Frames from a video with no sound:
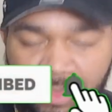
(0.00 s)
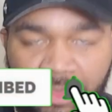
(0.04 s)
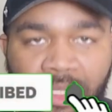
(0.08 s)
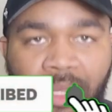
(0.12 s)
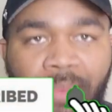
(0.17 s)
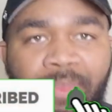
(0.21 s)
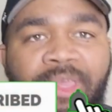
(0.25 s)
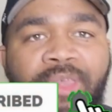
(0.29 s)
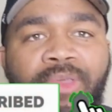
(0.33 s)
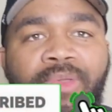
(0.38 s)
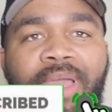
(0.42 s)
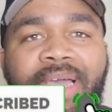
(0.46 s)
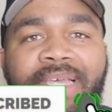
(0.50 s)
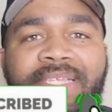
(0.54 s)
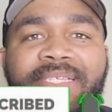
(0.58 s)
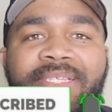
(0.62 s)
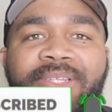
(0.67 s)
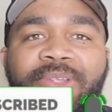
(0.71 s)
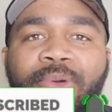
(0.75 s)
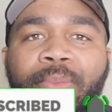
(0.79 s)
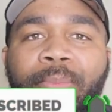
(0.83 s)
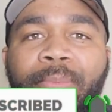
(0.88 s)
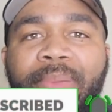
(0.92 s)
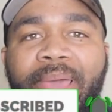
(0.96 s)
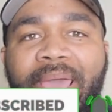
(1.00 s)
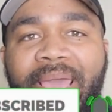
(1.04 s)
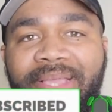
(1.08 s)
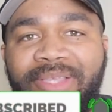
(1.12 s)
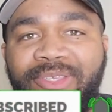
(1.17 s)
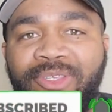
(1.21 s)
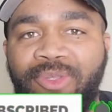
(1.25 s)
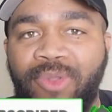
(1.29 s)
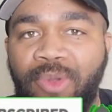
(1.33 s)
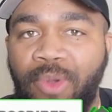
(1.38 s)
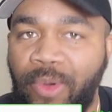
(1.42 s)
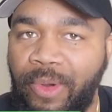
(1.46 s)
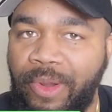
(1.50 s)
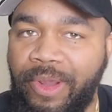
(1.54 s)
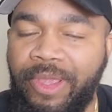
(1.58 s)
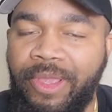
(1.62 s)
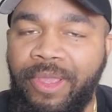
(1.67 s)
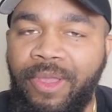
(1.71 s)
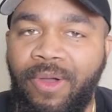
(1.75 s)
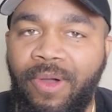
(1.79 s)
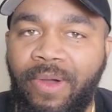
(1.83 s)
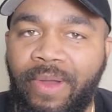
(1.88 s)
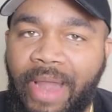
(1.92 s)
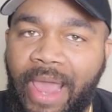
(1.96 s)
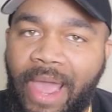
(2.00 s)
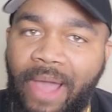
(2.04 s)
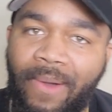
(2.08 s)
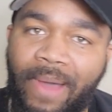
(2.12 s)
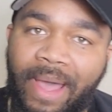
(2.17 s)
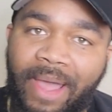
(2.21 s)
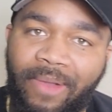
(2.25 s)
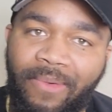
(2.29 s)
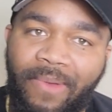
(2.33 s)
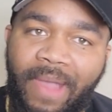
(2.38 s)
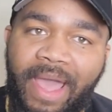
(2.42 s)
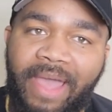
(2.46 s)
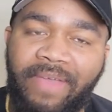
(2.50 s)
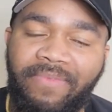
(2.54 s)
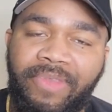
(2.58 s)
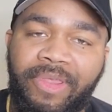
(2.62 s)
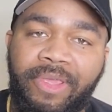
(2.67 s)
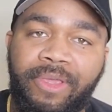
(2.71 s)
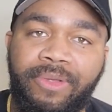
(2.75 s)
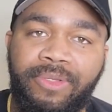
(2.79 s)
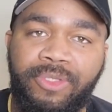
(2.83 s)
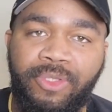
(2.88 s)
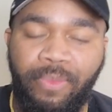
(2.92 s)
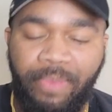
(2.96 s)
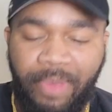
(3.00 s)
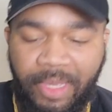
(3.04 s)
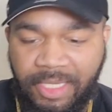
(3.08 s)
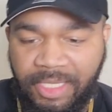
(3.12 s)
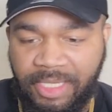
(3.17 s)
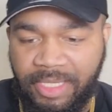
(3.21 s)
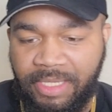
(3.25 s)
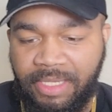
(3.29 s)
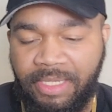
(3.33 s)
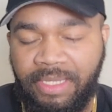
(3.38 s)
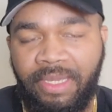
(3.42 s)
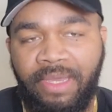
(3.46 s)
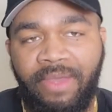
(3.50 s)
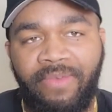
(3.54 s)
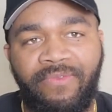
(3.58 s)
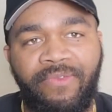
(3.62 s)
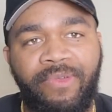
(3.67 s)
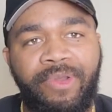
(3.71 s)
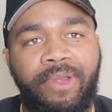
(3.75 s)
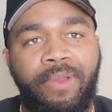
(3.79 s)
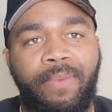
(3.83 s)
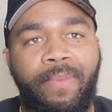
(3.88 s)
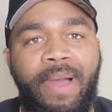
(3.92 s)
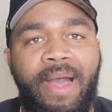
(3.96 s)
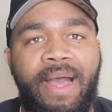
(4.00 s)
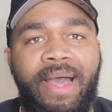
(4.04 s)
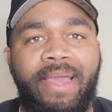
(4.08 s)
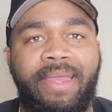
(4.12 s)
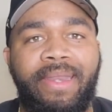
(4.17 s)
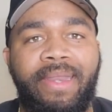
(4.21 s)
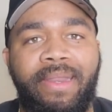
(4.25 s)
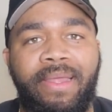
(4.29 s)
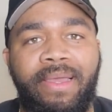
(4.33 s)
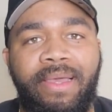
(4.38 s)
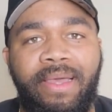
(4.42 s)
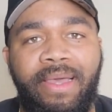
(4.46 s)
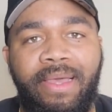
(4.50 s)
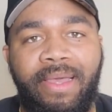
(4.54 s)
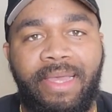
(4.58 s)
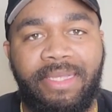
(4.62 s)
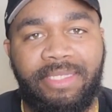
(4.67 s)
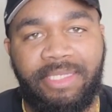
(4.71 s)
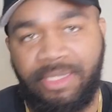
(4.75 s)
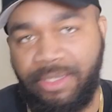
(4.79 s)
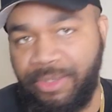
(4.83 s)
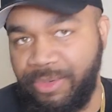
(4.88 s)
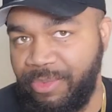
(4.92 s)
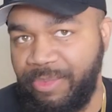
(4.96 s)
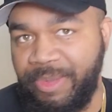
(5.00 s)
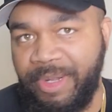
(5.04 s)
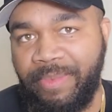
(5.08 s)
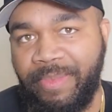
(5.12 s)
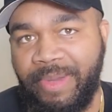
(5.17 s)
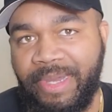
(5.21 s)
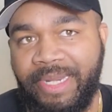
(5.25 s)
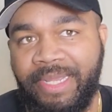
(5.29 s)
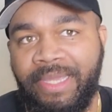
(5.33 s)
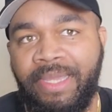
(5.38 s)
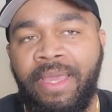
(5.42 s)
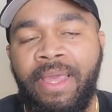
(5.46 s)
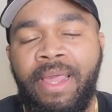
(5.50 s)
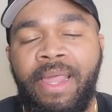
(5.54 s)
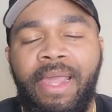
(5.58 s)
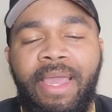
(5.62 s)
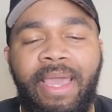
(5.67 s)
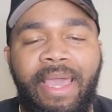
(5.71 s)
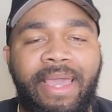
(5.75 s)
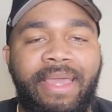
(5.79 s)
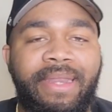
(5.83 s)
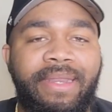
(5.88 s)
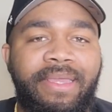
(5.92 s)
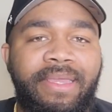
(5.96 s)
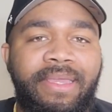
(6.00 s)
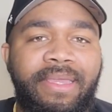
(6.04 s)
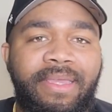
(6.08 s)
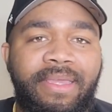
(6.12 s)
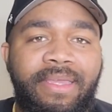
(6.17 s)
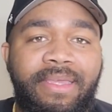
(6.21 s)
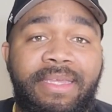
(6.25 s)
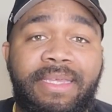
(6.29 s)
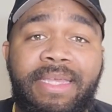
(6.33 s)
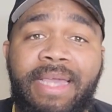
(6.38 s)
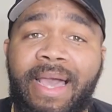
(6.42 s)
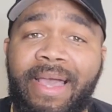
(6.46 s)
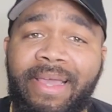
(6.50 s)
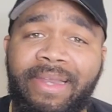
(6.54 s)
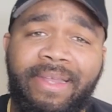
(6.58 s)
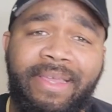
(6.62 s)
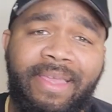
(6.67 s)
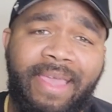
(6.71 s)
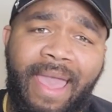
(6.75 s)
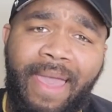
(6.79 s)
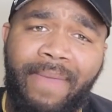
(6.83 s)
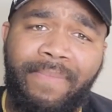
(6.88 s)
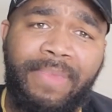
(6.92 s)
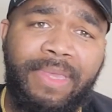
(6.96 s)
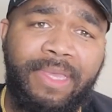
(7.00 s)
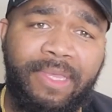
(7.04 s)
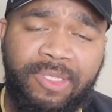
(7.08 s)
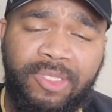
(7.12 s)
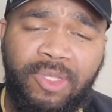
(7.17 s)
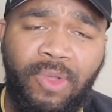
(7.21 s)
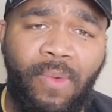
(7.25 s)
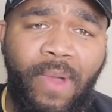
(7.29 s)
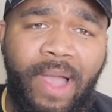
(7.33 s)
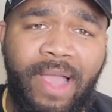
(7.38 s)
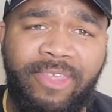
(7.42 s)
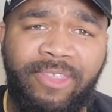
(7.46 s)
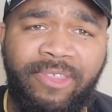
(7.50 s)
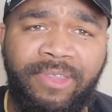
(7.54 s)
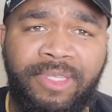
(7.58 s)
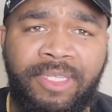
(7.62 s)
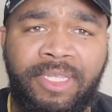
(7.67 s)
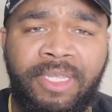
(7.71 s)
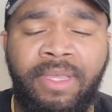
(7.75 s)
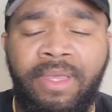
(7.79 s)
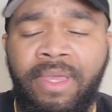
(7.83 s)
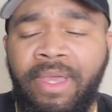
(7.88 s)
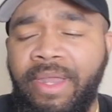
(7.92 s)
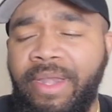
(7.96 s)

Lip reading: Let me give you guys a little backstory on how I arrived here. So basically, a friend of mine has a little bit of money, and he kind of got me into watches.